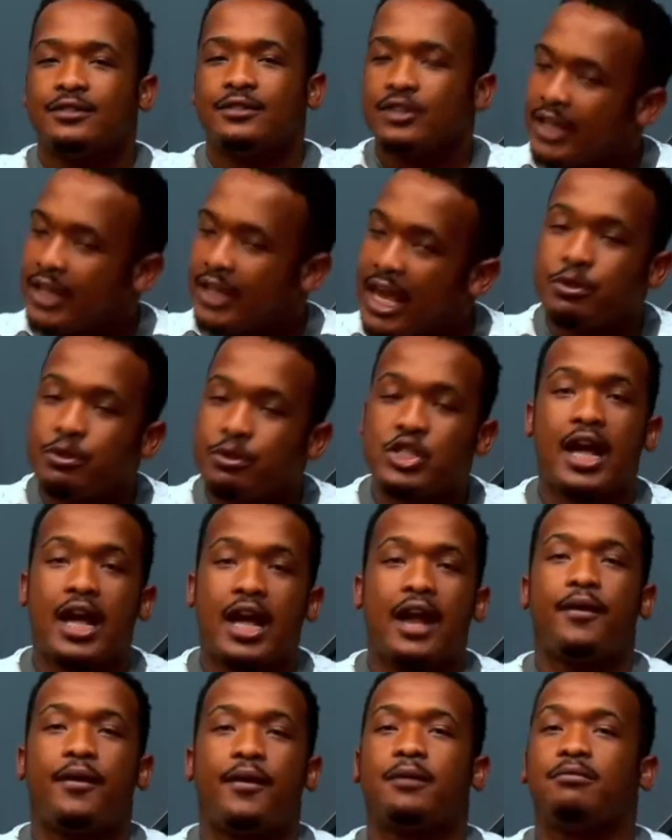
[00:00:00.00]
Keep
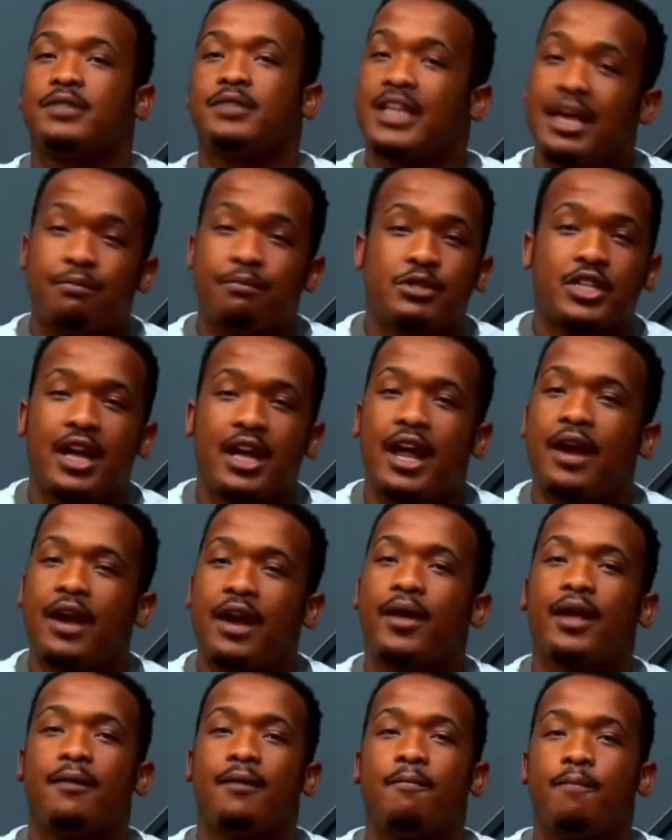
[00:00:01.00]

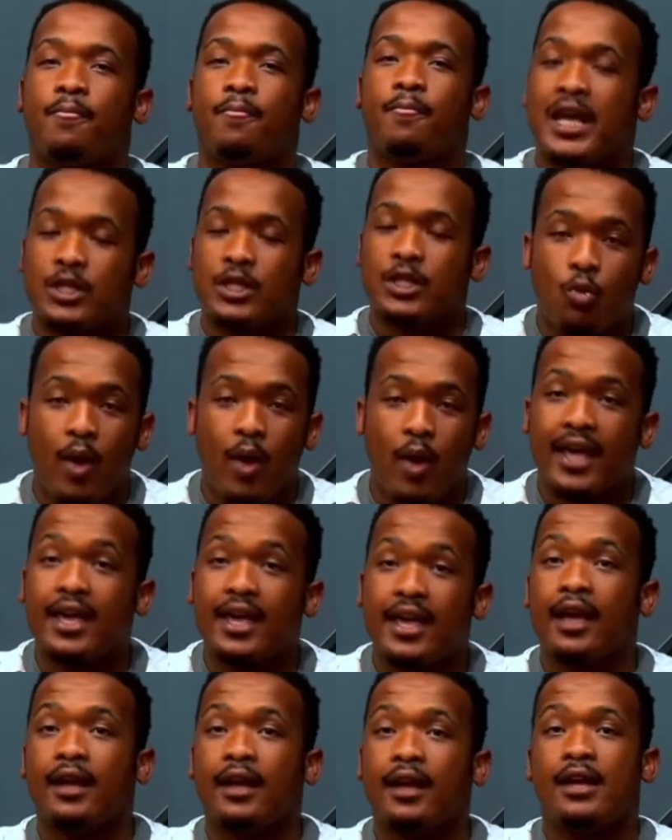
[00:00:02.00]
sharing. It's
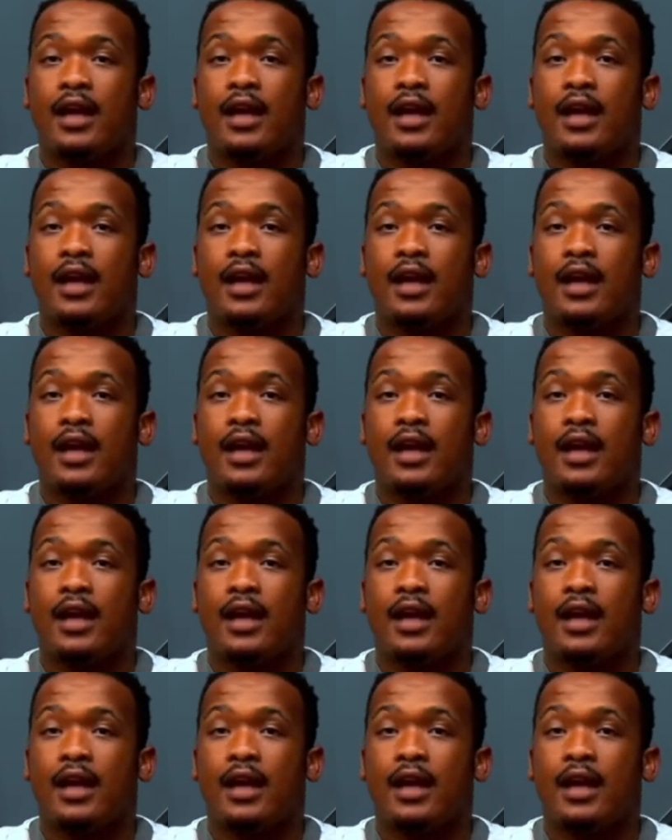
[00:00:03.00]
working.